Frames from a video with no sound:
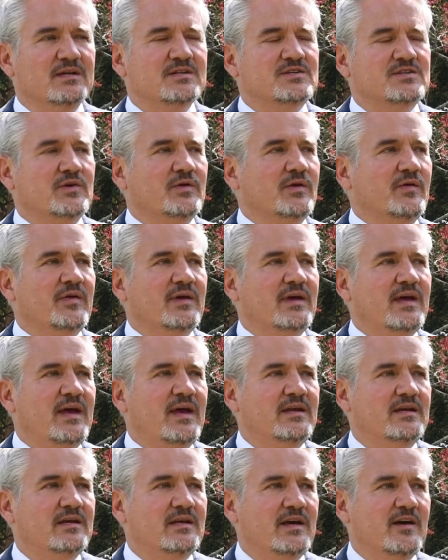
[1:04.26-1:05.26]
so that the
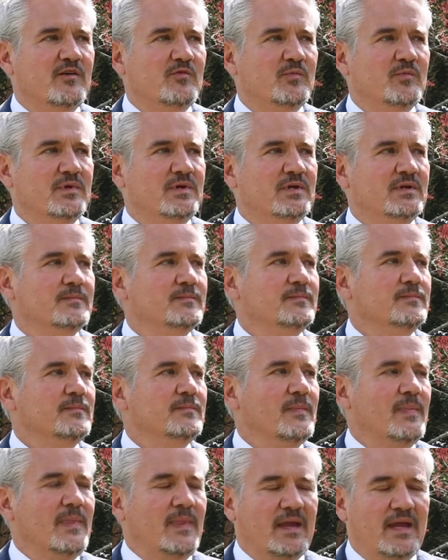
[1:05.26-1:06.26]
Kenyan government,
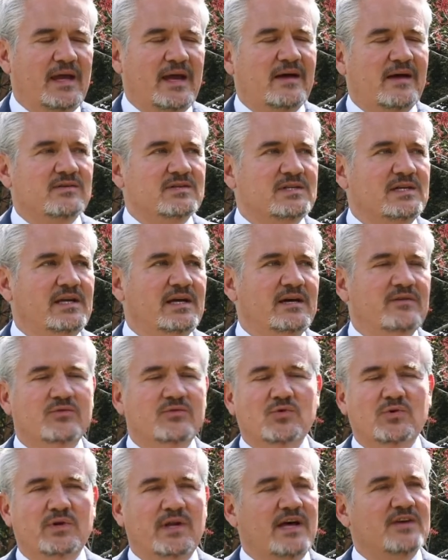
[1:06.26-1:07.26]
county
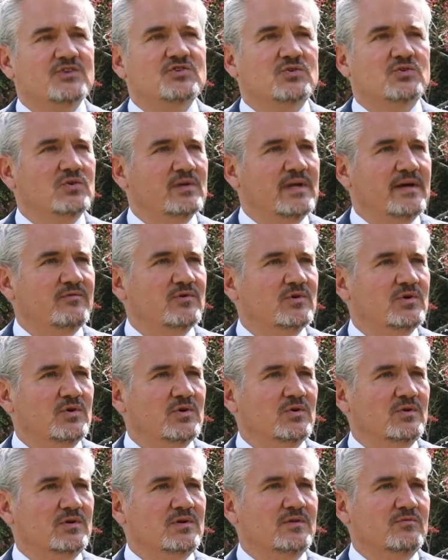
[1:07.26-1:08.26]
level, national level,
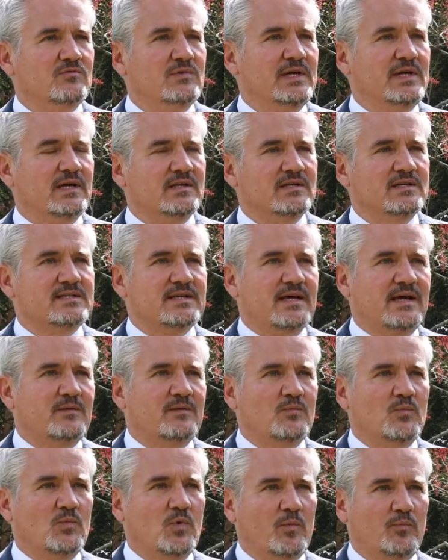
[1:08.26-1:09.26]
can really understand
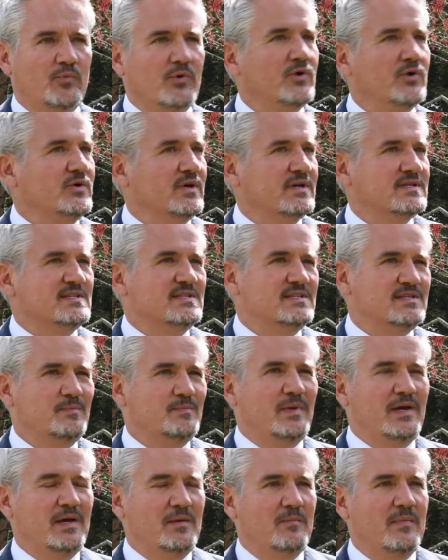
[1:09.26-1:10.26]
what progress is
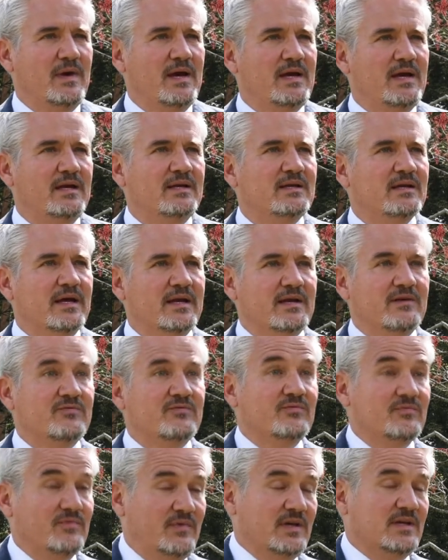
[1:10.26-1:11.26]
being made, and if
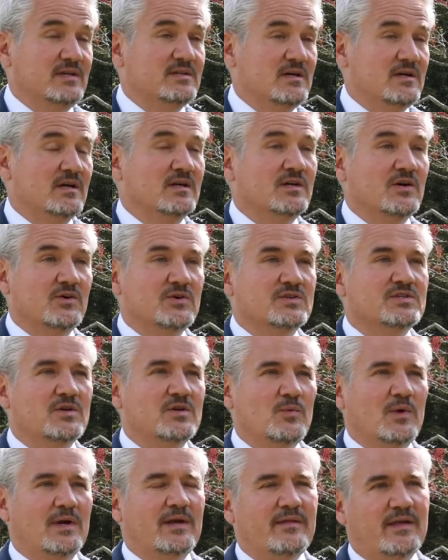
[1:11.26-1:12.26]
things aren't going so
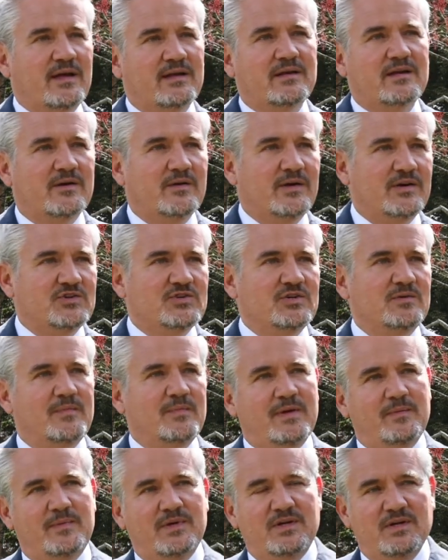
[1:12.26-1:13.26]
well in that direction,
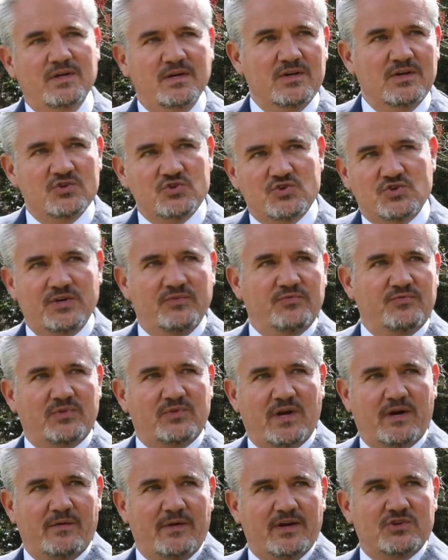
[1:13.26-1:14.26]
maybe shift
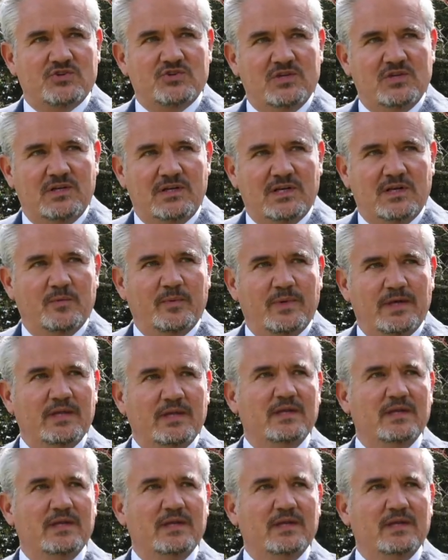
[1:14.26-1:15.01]
direction a little bit.